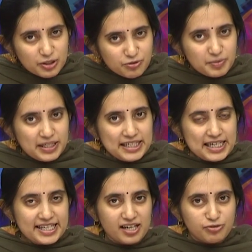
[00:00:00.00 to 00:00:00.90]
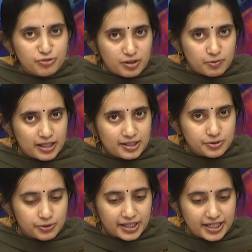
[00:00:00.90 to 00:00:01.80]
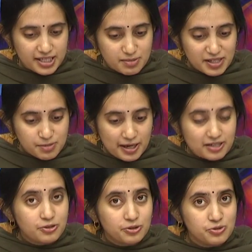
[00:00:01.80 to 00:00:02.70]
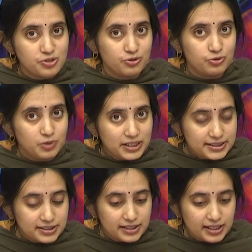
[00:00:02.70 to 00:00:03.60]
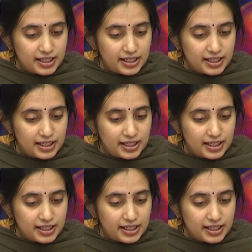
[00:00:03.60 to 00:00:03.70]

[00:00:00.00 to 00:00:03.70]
you have to be a little careful while you are doing it. It is much better to use your own words.